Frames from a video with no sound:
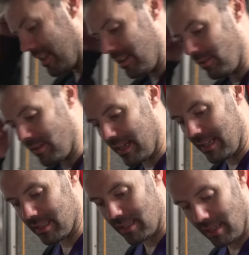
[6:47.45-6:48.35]
here or are they
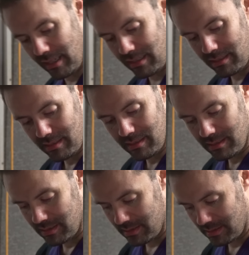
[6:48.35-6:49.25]
inside?
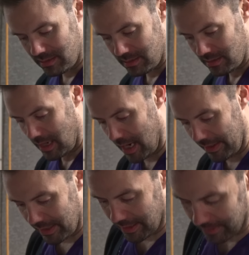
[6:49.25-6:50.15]

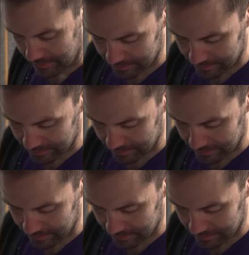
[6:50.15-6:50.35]
They're here.